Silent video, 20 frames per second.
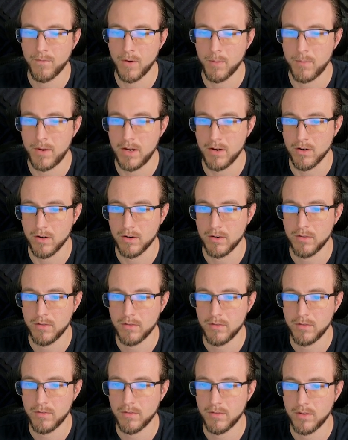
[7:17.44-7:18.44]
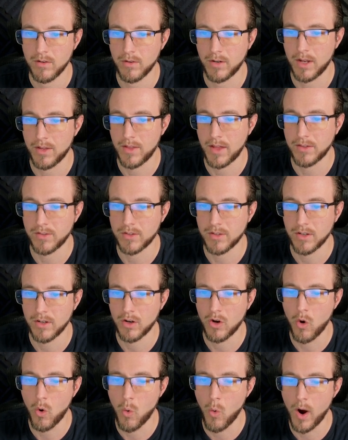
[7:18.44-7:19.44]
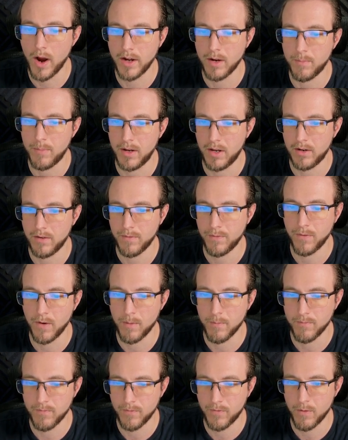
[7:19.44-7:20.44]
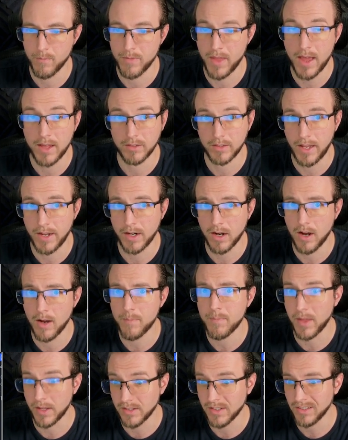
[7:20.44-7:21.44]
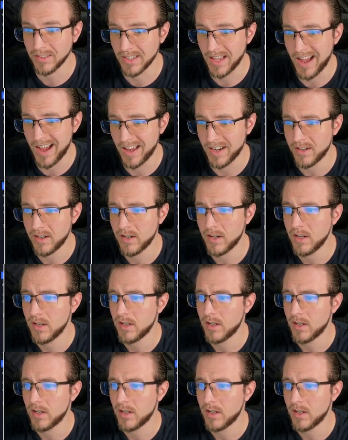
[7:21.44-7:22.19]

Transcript: from here. Okay, that's quite a bit from that leg up. That's a lot.